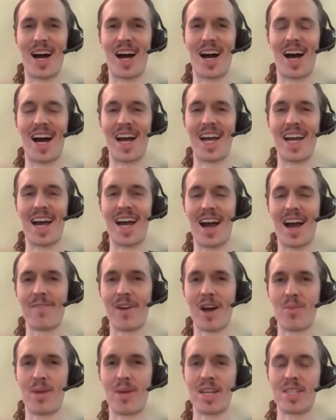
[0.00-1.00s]
I
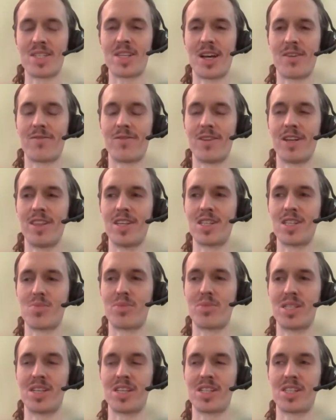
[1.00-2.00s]
found myself in this
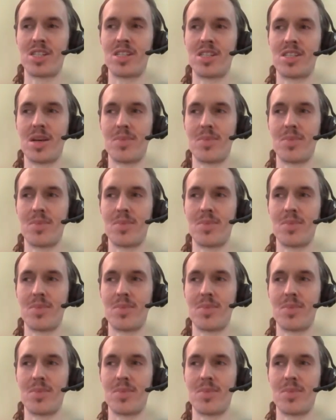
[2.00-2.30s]
position